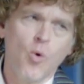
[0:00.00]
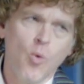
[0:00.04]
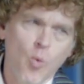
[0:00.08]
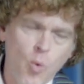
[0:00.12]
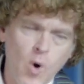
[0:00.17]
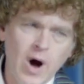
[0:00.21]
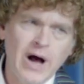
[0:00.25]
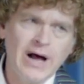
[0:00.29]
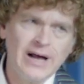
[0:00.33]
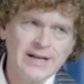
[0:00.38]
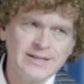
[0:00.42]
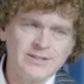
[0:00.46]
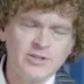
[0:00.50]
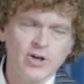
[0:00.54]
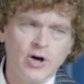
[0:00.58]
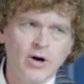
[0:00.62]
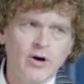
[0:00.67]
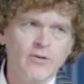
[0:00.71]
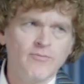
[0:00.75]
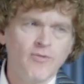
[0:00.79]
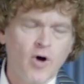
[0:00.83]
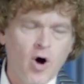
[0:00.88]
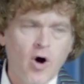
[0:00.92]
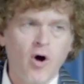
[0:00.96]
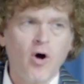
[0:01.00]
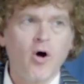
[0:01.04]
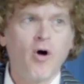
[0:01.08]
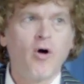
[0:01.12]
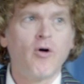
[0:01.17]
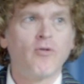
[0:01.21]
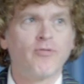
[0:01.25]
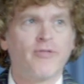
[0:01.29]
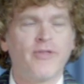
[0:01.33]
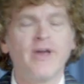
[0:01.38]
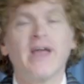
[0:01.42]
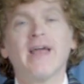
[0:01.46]
want of
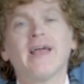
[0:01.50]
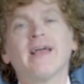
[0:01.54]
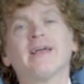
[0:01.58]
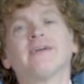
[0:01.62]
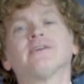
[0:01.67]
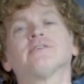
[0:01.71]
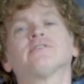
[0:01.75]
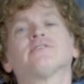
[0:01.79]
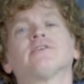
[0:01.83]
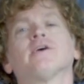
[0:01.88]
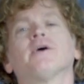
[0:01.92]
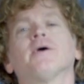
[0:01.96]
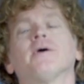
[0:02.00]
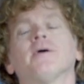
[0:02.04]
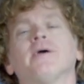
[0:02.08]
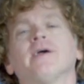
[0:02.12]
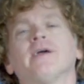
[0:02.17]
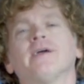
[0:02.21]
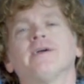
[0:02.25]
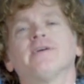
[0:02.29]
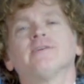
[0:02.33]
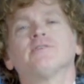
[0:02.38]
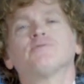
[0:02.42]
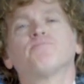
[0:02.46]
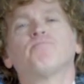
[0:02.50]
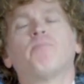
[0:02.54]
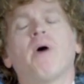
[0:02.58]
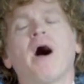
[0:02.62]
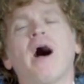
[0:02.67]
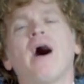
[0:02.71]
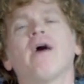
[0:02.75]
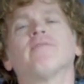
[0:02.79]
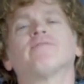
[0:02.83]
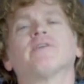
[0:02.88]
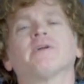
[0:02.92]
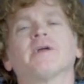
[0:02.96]
all things is
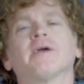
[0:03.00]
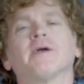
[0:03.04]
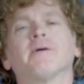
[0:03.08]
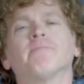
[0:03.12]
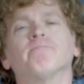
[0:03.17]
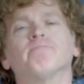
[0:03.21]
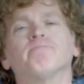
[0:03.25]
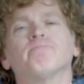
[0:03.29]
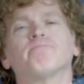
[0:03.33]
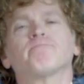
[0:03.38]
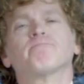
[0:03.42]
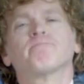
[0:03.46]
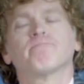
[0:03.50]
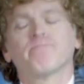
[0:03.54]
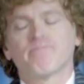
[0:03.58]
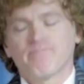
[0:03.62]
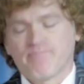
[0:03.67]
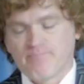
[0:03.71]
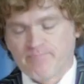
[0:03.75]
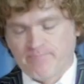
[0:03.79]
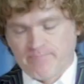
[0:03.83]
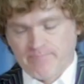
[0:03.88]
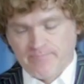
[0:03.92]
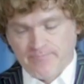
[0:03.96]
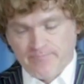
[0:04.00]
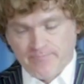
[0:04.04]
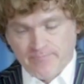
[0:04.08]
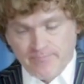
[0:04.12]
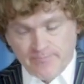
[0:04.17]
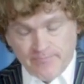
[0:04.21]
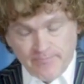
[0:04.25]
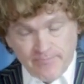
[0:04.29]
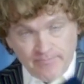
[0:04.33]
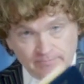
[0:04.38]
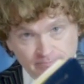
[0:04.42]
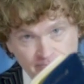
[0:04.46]
poverty
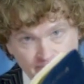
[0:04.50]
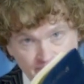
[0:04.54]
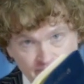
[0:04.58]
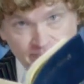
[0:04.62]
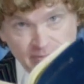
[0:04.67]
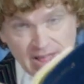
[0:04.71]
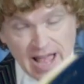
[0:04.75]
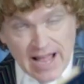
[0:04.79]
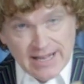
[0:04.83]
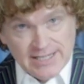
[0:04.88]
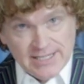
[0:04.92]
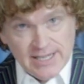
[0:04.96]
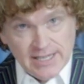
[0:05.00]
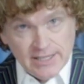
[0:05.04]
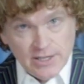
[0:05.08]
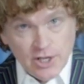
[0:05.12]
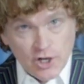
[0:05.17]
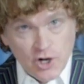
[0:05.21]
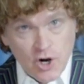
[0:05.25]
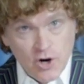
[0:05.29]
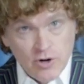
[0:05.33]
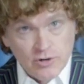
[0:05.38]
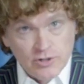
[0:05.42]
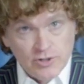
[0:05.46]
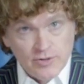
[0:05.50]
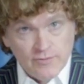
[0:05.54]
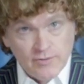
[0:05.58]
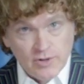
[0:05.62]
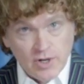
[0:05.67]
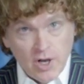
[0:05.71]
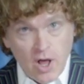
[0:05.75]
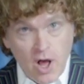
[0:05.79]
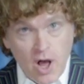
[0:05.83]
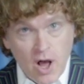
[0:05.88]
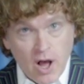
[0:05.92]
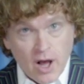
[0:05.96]
that's in the curse of the
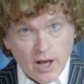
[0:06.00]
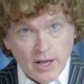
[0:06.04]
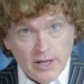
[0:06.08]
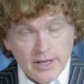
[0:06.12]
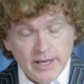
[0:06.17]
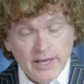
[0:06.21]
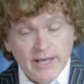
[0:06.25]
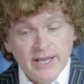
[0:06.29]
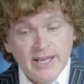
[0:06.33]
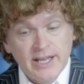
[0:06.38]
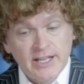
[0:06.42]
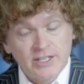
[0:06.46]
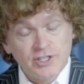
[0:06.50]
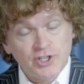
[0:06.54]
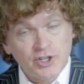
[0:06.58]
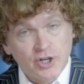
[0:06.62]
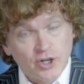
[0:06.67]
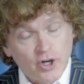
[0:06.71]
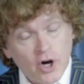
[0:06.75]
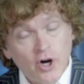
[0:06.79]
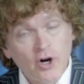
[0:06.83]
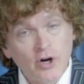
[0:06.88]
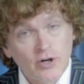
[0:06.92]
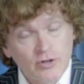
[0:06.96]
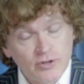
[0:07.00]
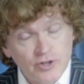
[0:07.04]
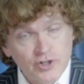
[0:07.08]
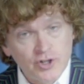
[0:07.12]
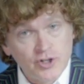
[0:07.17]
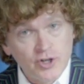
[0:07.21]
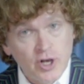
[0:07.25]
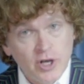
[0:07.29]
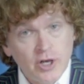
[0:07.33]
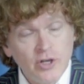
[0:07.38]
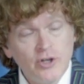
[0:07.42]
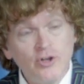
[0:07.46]
law it's a
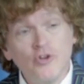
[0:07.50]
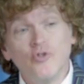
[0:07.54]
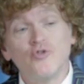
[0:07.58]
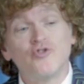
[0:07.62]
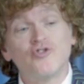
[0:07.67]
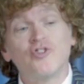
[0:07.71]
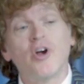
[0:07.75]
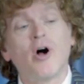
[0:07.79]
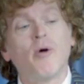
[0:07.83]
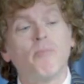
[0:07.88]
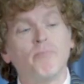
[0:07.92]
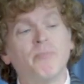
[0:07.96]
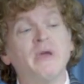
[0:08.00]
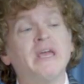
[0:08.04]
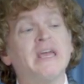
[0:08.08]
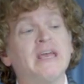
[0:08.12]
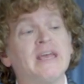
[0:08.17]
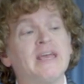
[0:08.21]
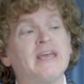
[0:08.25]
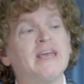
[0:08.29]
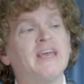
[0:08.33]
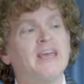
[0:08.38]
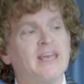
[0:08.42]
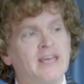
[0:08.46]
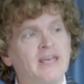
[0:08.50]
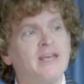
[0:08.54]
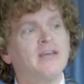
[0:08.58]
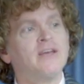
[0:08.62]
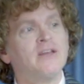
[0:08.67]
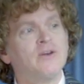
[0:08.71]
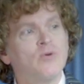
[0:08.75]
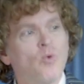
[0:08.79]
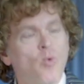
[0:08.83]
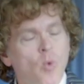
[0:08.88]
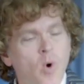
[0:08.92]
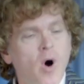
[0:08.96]
curse you shall be
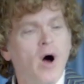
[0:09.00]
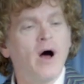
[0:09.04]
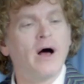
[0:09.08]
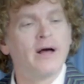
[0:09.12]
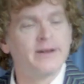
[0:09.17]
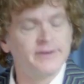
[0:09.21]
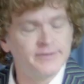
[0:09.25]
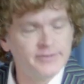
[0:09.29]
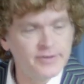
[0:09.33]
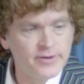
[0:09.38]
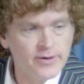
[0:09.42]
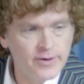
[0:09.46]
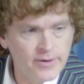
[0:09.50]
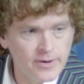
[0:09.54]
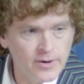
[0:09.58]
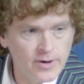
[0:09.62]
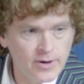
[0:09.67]
in want